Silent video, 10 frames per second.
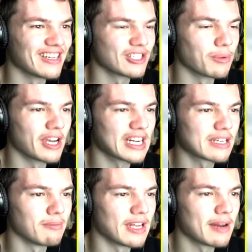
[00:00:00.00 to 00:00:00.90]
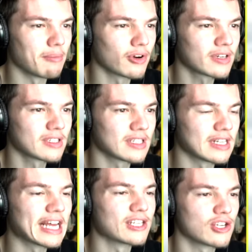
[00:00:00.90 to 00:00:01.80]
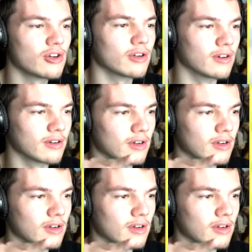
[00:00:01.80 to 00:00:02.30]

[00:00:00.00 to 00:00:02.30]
So we got some landmarks. That's good.